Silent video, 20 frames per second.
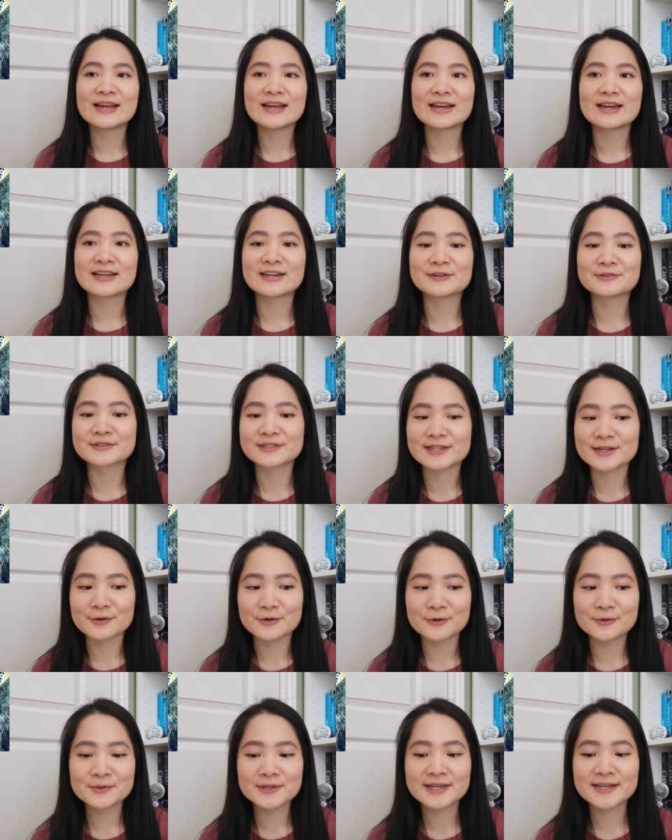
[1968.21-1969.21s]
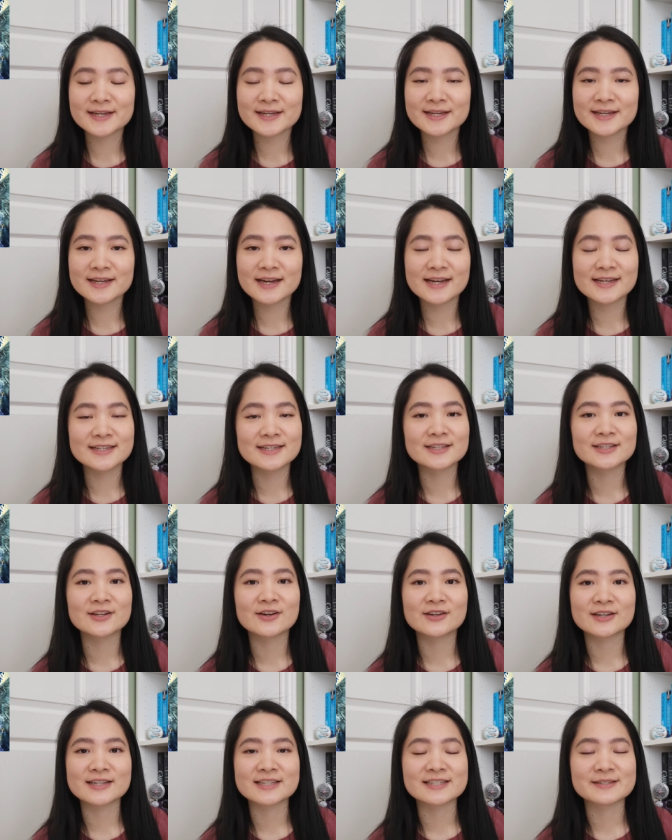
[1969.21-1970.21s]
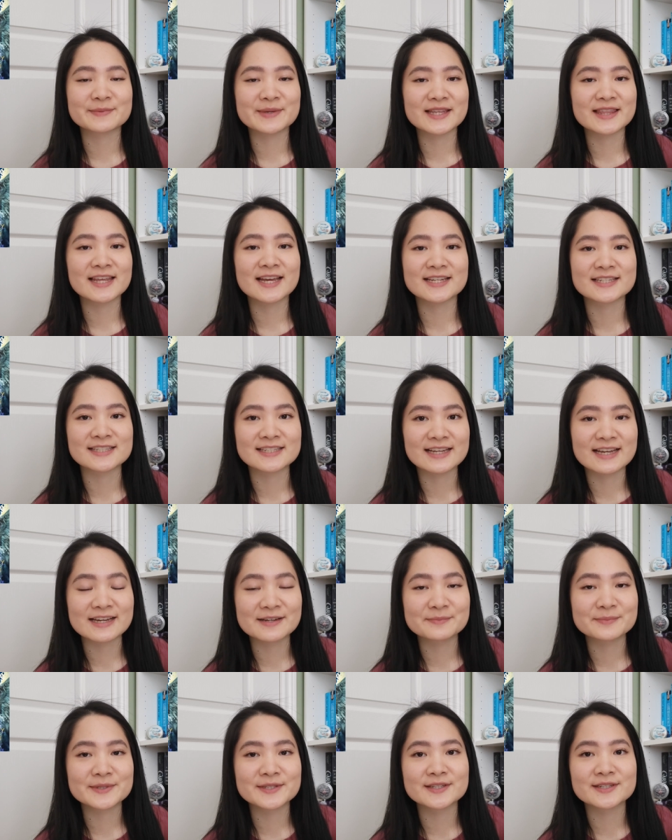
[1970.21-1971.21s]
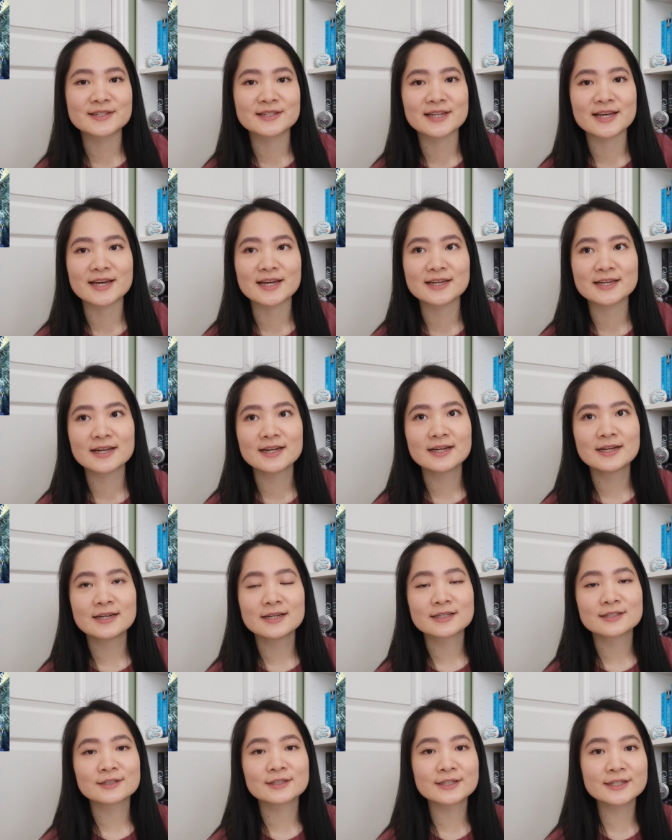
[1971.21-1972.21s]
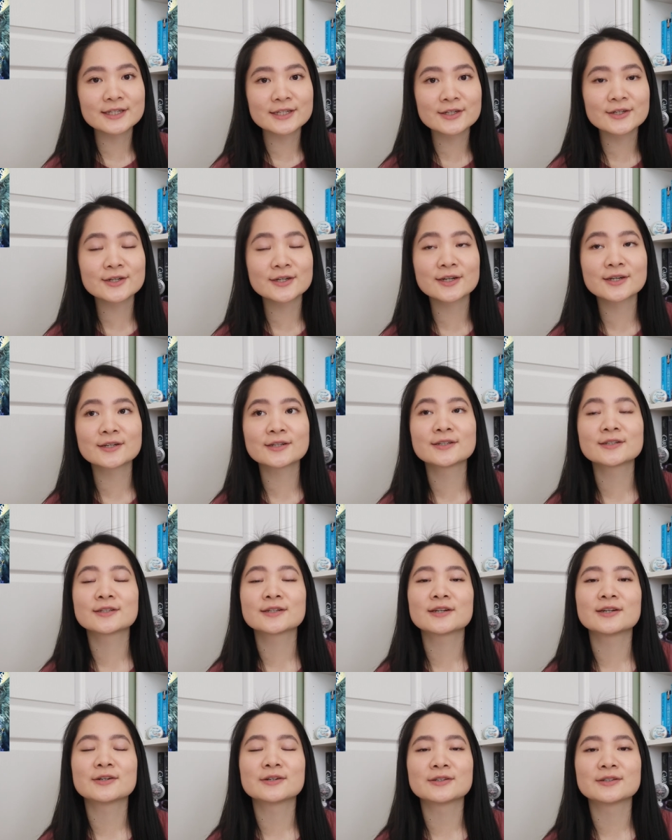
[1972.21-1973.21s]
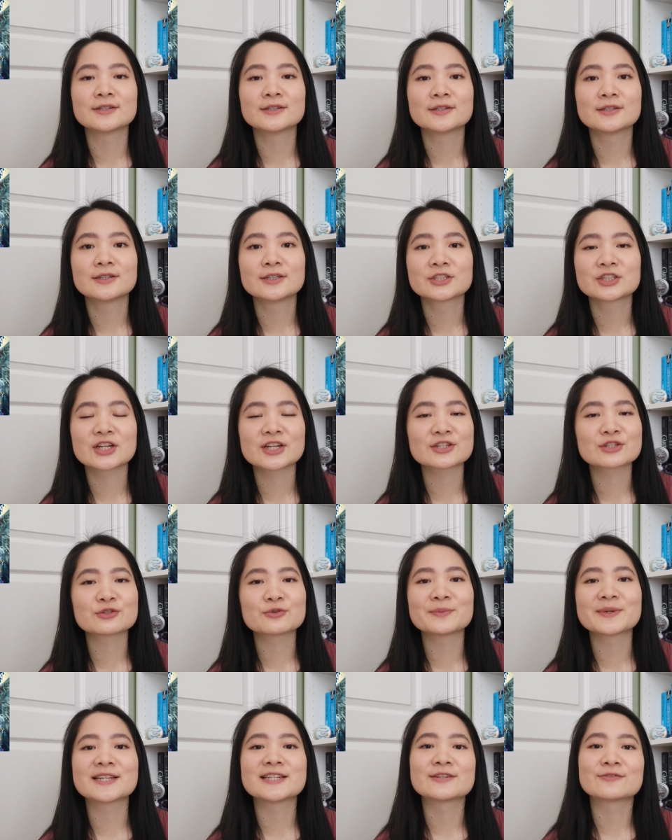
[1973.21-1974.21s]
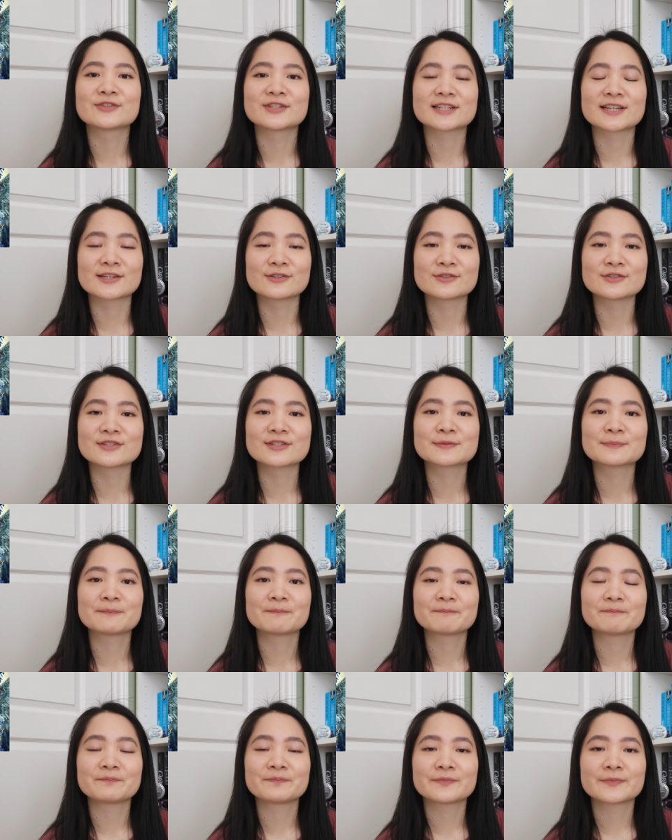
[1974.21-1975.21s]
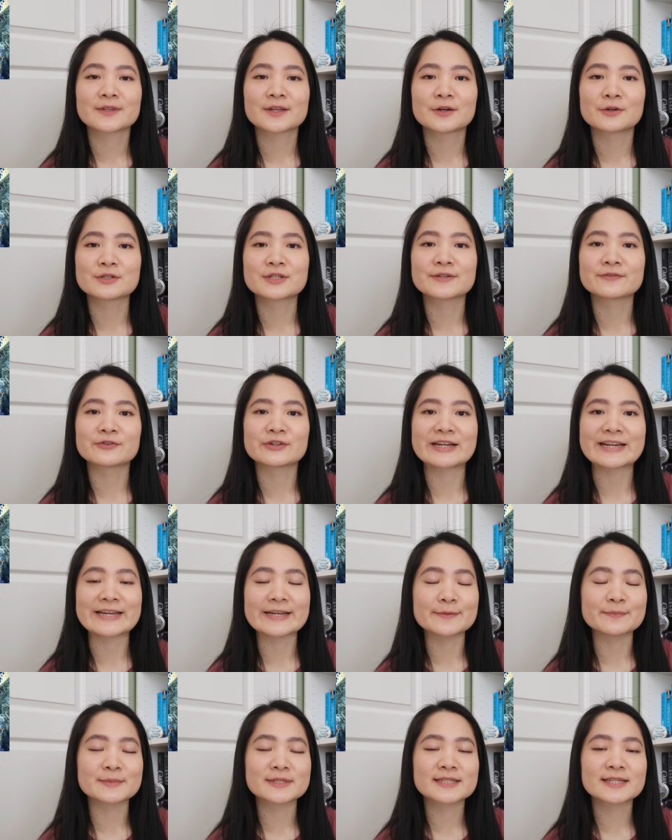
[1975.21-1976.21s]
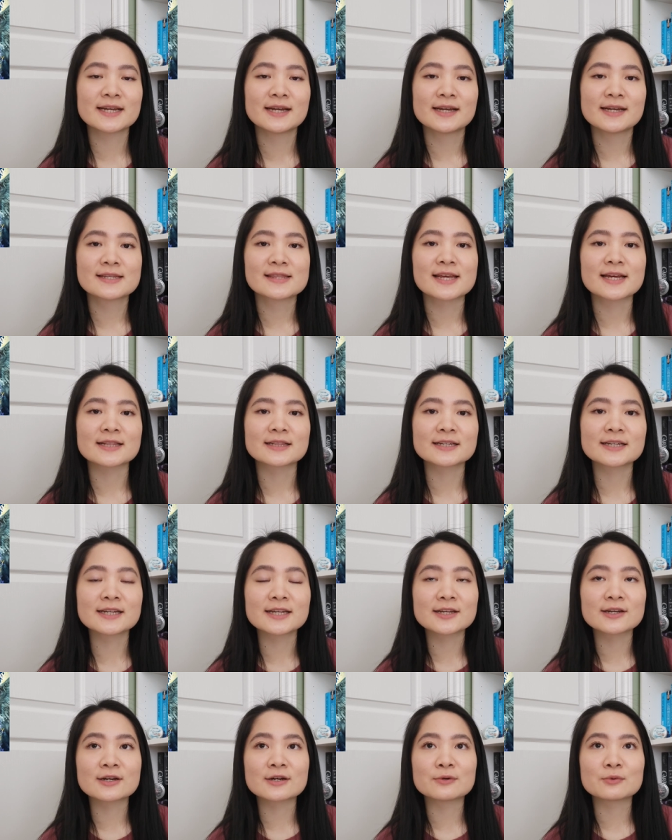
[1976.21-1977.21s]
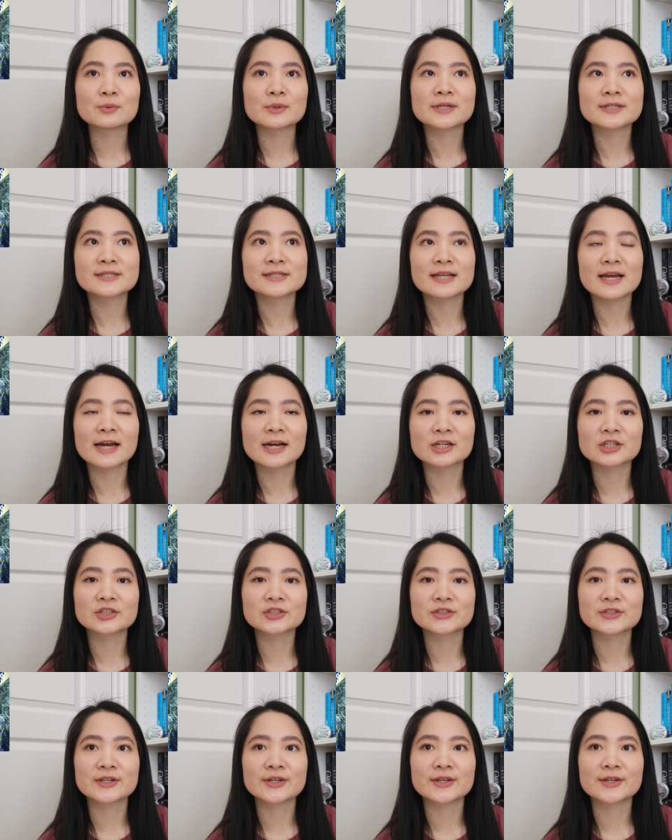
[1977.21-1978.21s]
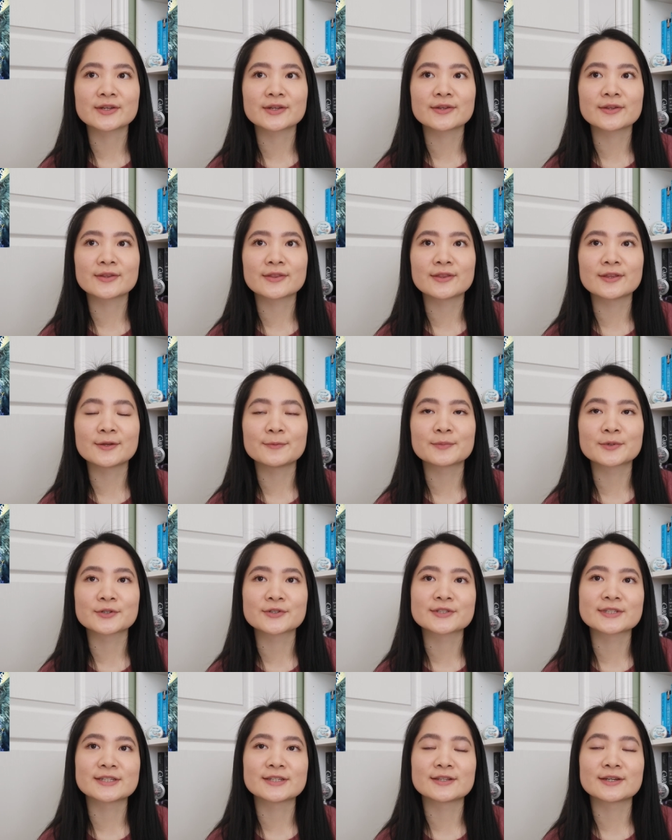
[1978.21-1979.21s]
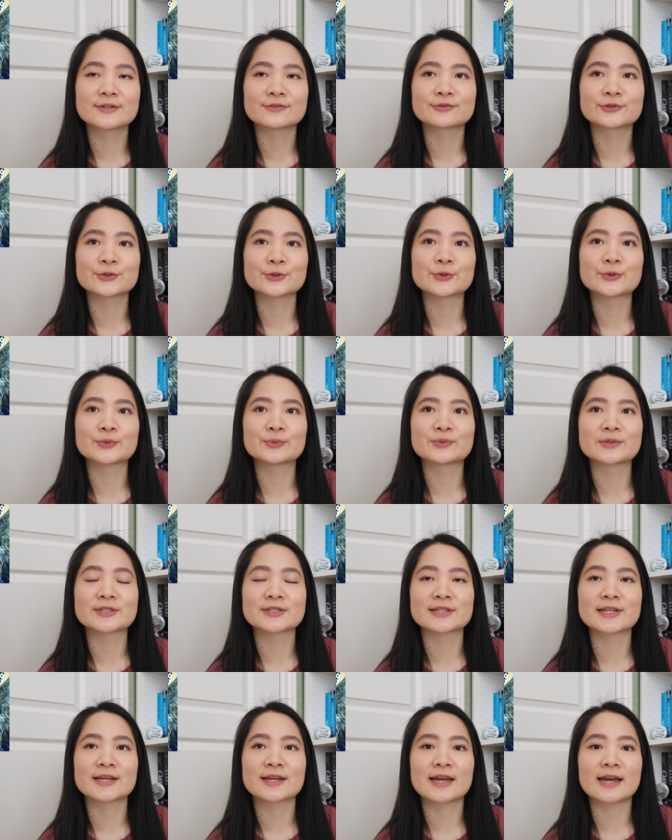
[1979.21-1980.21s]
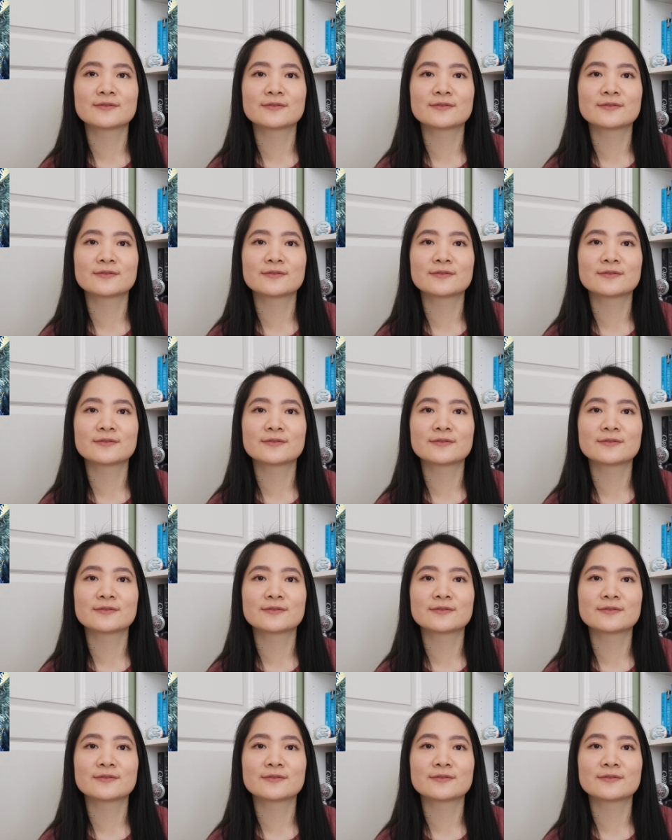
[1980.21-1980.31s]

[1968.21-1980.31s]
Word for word: And I was like, okay, I did not expect that to happen, that Lydia, she has so many different titles or different names that Lydia was actually the person that Ruhn was like